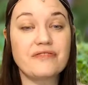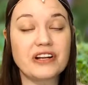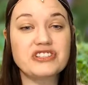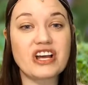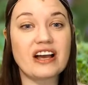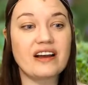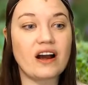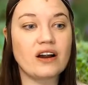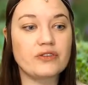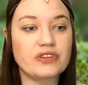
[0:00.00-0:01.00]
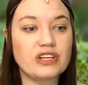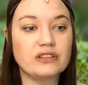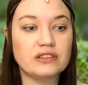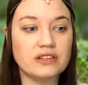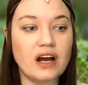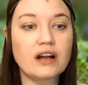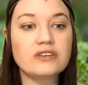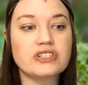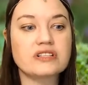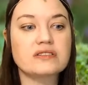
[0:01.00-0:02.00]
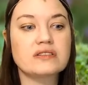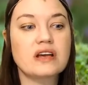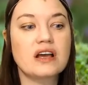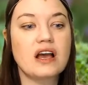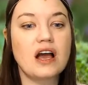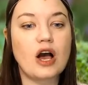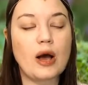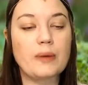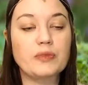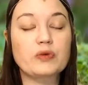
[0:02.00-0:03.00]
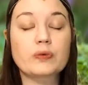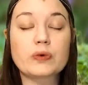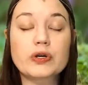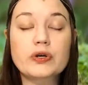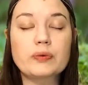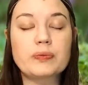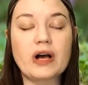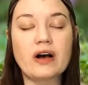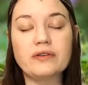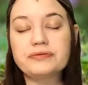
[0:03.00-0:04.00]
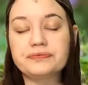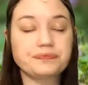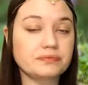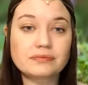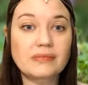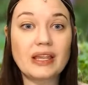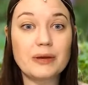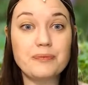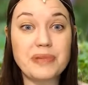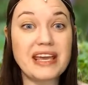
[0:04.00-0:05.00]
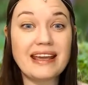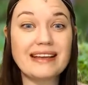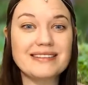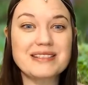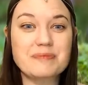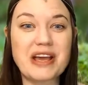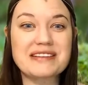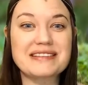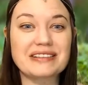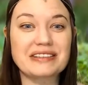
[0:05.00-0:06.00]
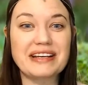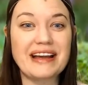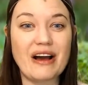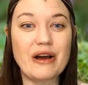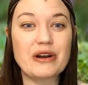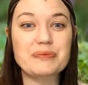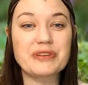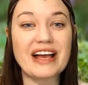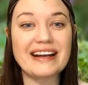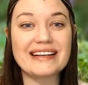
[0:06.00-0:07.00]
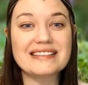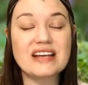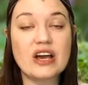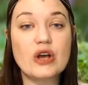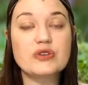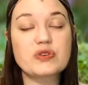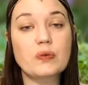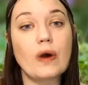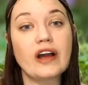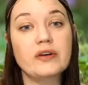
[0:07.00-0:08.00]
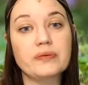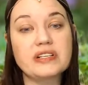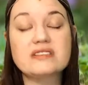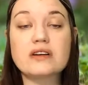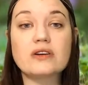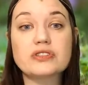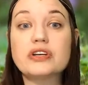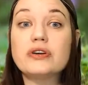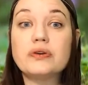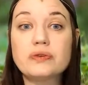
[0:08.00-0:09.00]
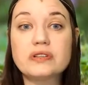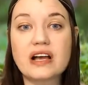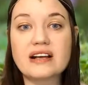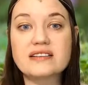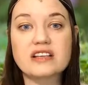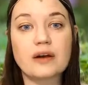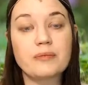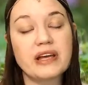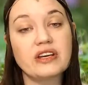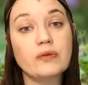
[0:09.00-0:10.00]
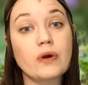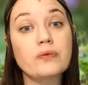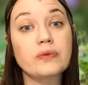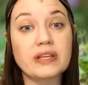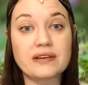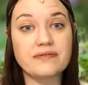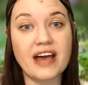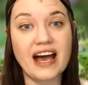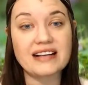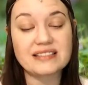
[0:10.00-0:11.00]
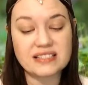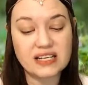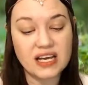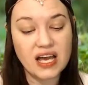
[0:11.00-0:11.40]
Fungi are the largest group of beings basically on our planet. So why don't we start to utilize them? And they grow really fast.